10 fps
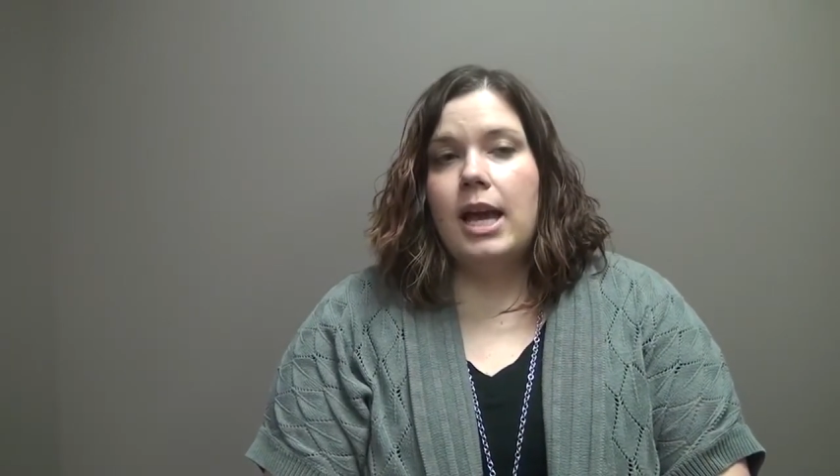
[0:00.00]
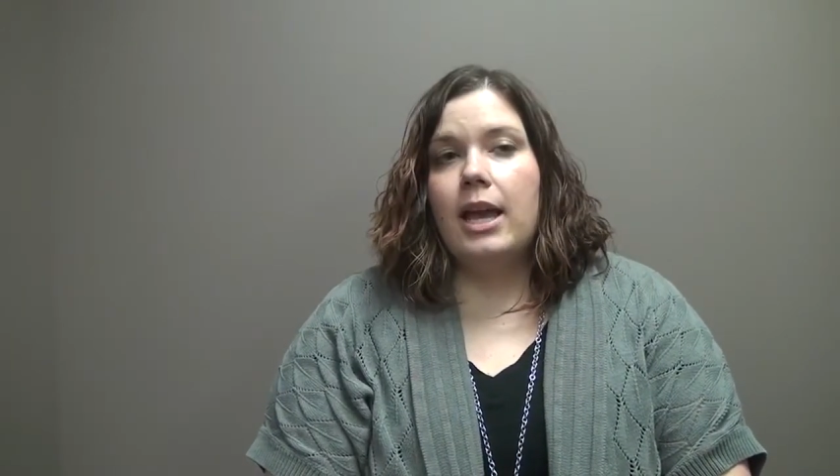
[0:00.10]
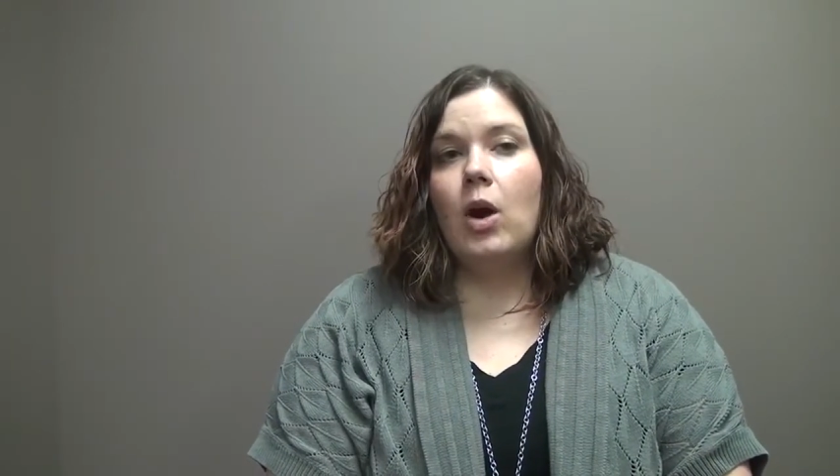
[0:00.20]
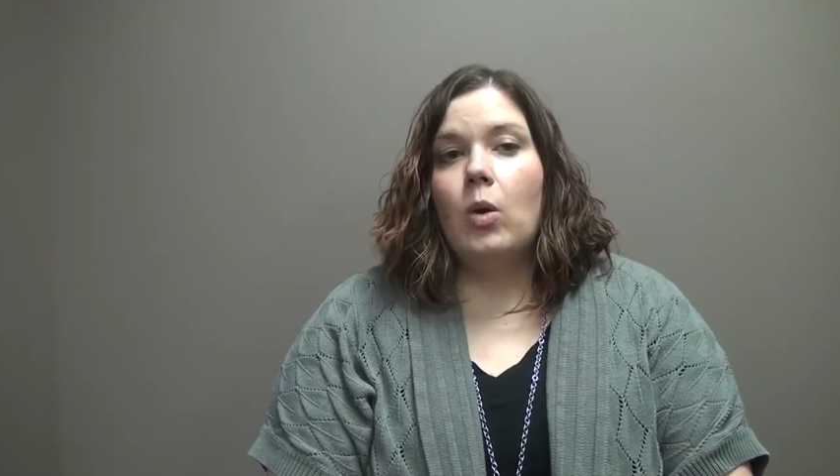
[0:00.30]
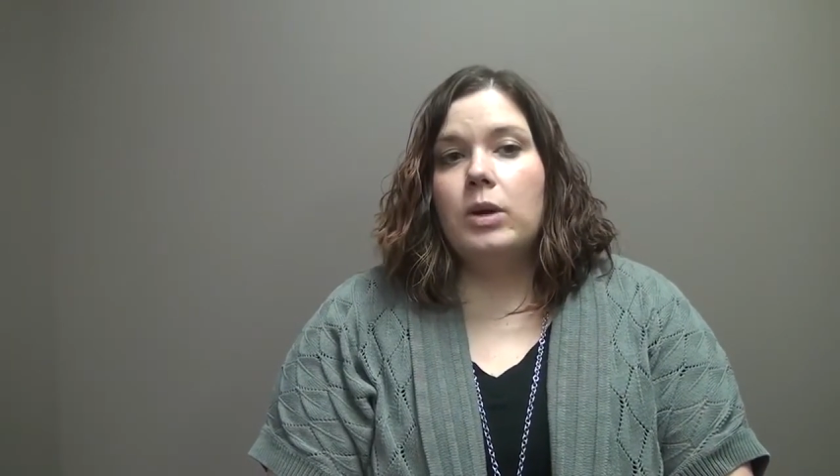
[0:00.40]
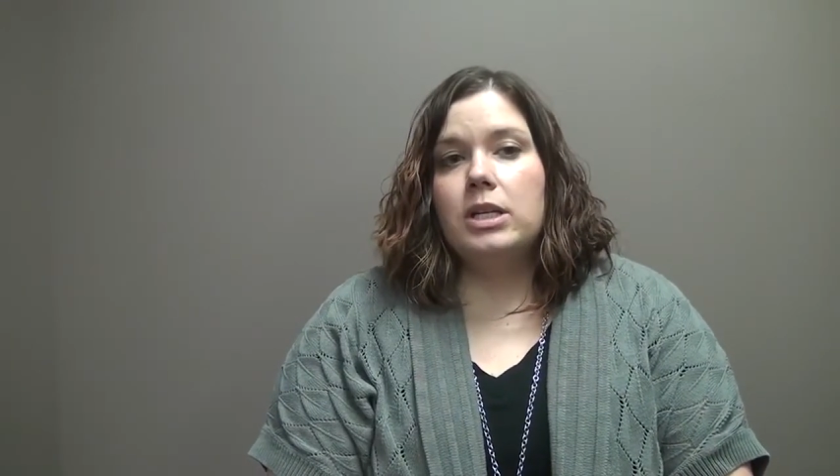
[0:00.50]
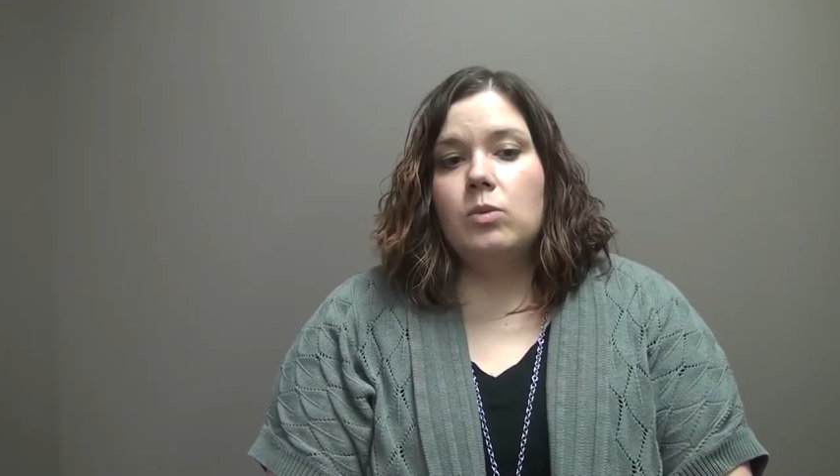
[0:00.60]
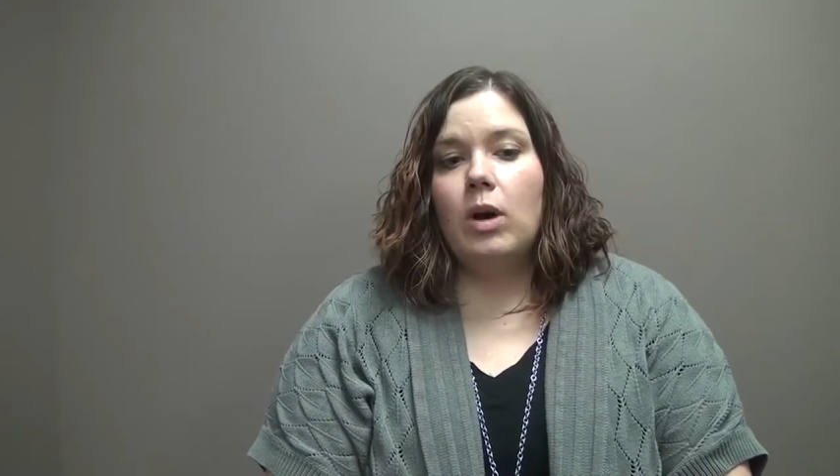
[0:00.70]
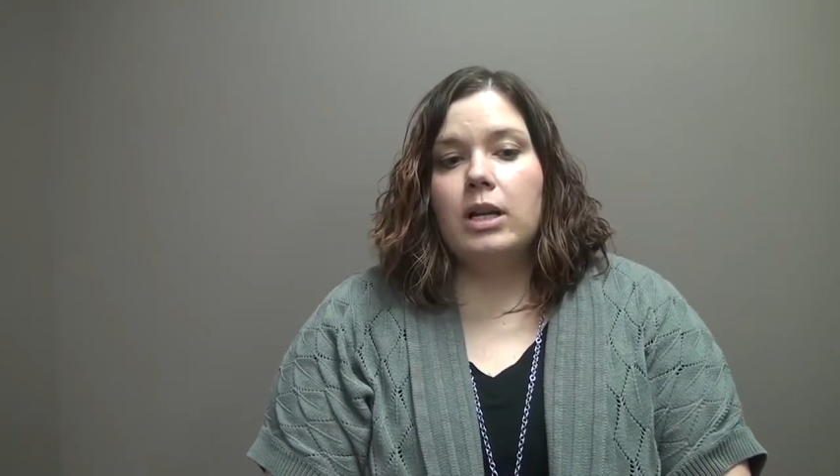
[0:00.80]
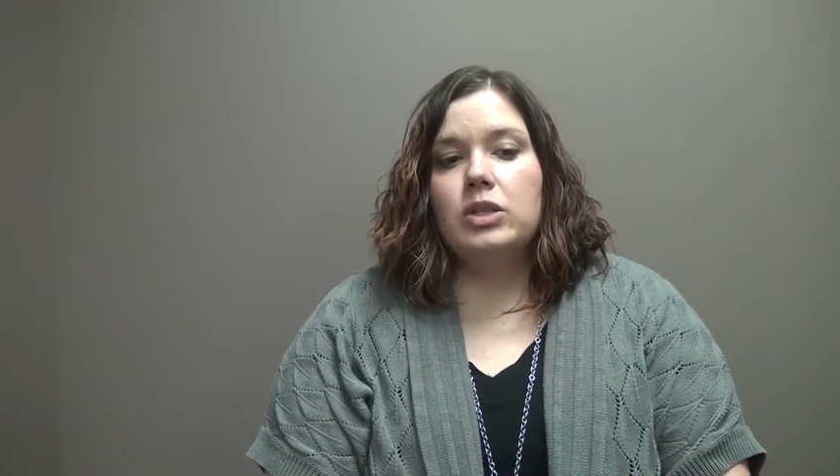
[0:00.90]
I always
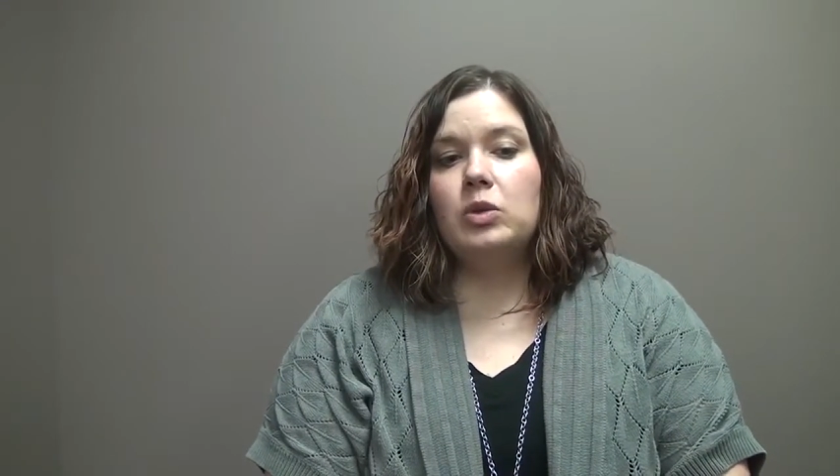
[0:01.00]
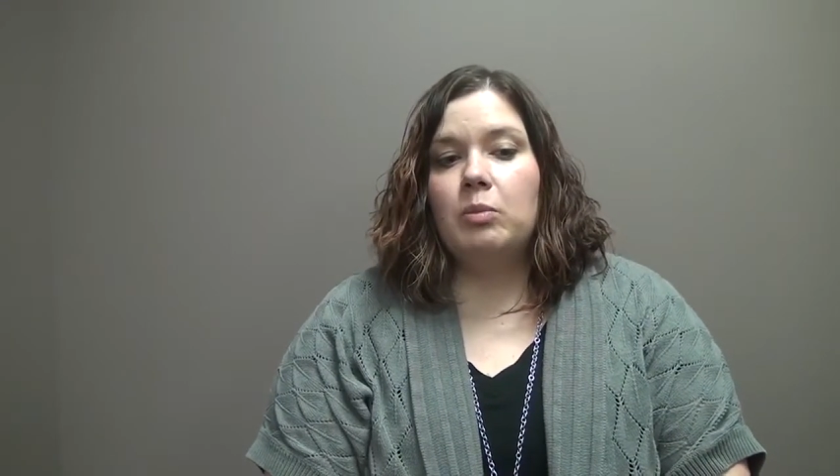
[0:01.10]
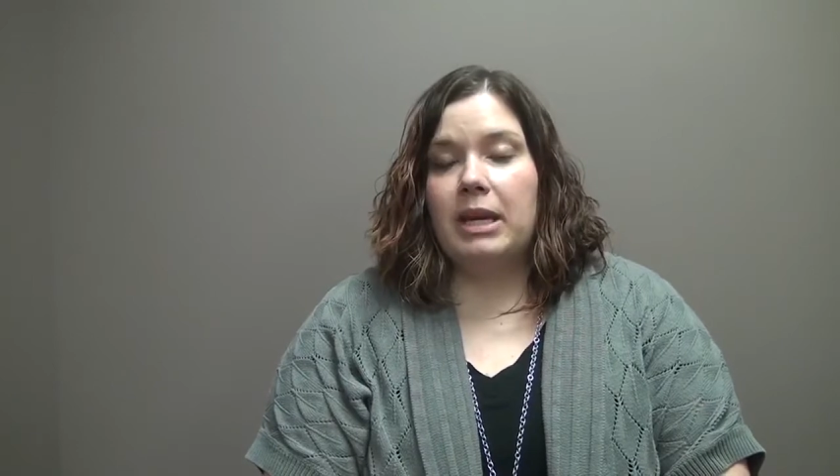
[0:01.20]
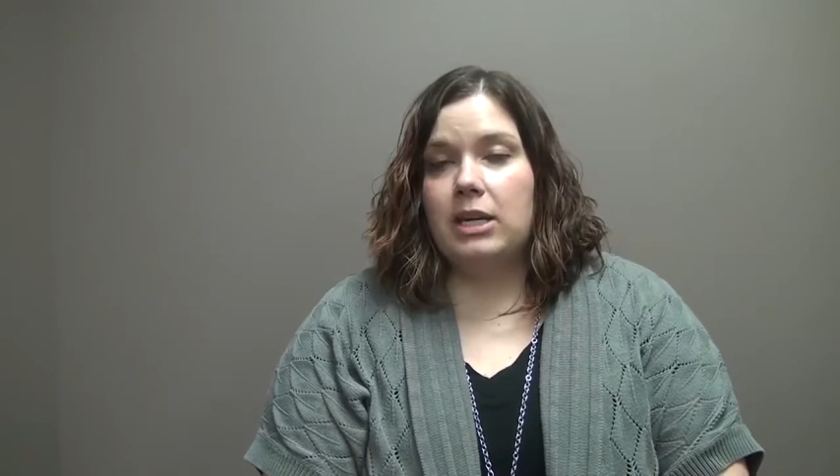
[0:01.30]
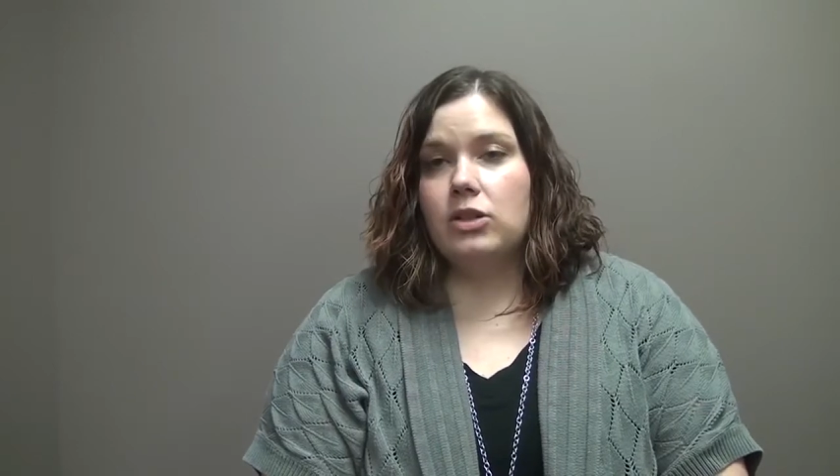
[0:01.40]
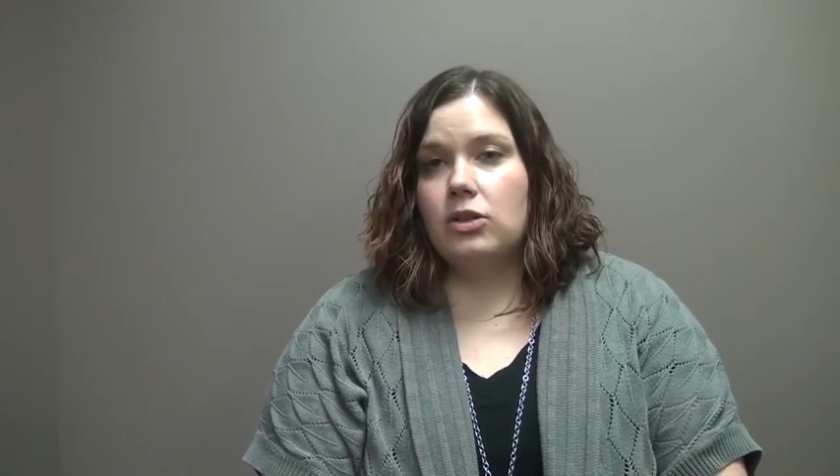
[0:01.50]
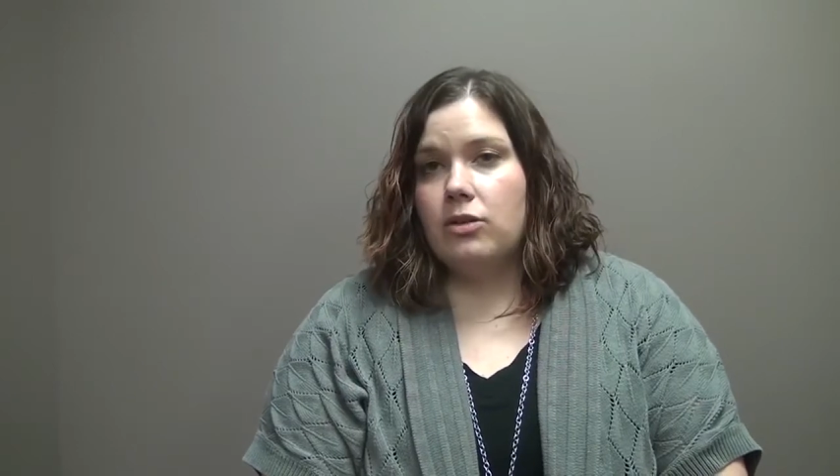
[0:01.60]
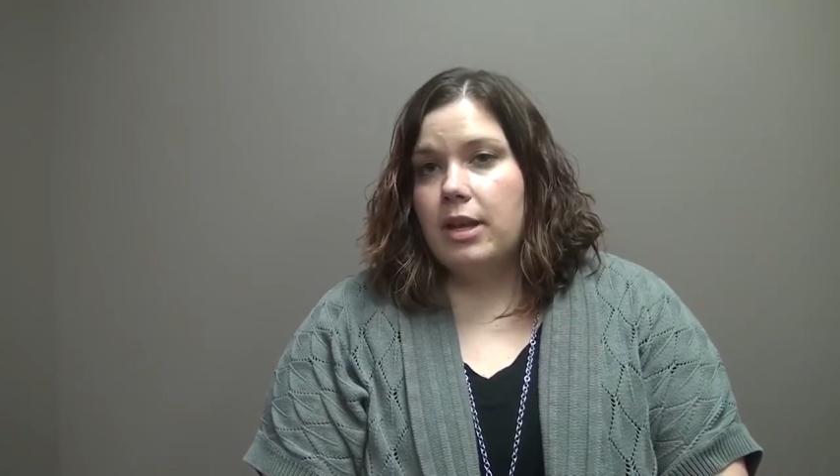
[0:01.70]
want to make sure